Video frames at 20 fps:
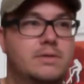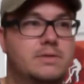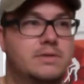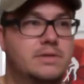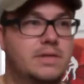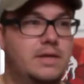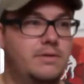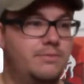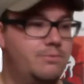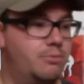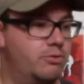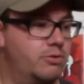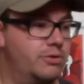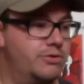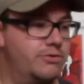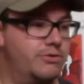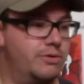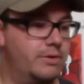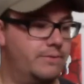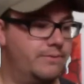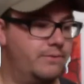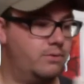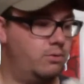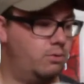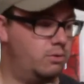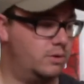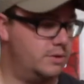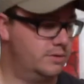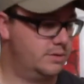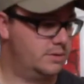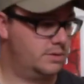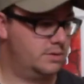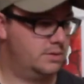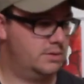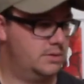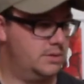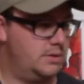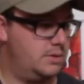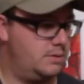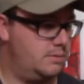self-portrait, of
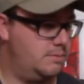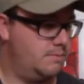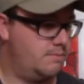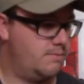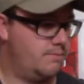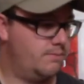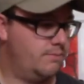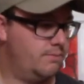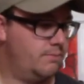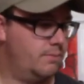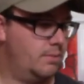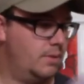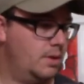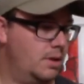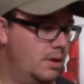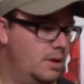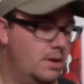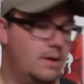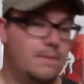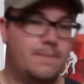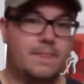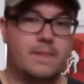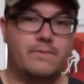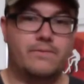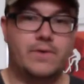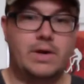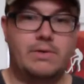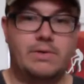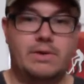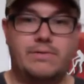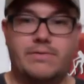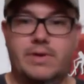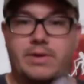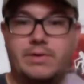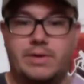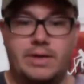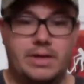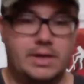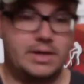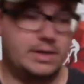course. Very,
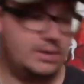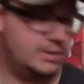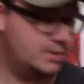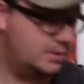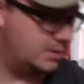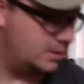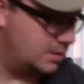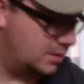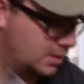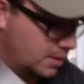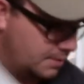very nice.